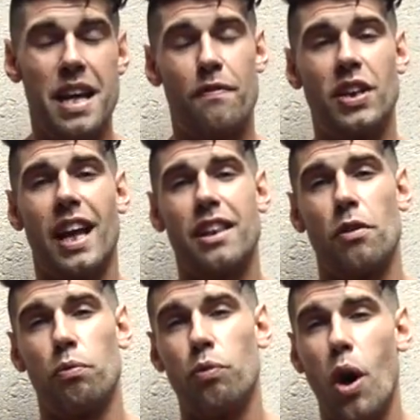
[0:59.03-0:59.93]
If you'd like
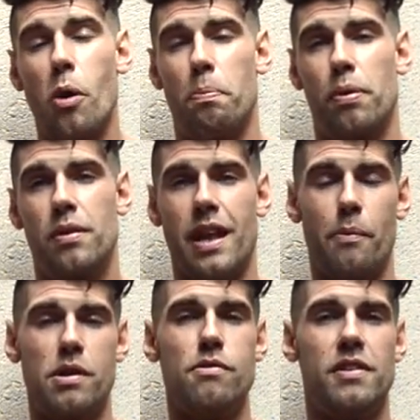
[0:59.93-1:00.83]
the rope
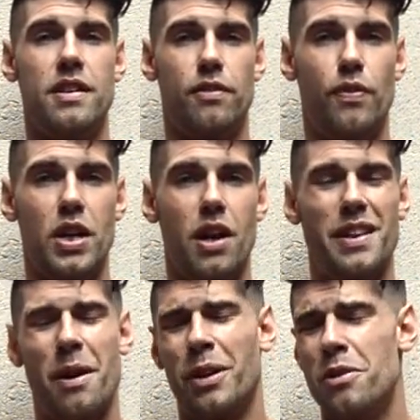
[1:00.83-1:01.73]
that we use in this video
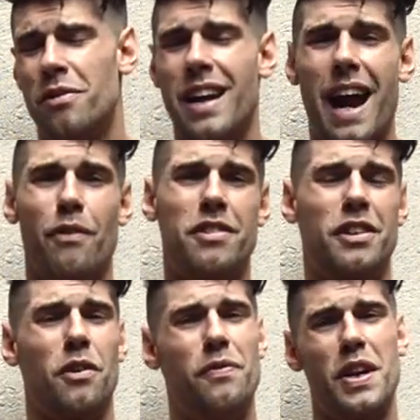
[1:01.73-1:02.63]
and that we use in every
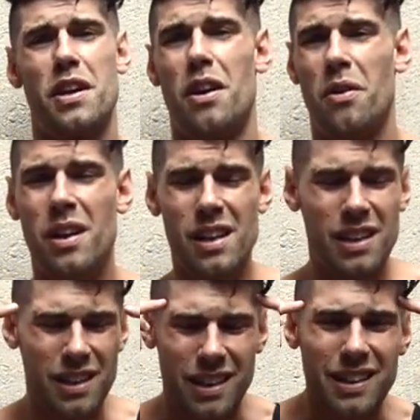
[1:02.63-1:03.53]
single video,
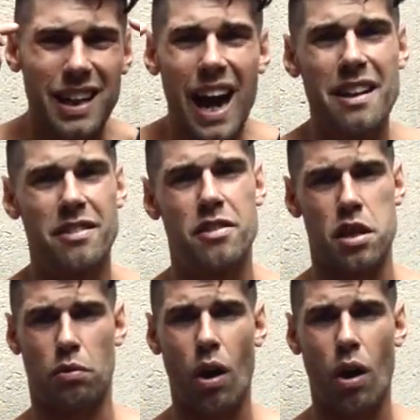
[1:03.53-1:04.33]
guys, it's the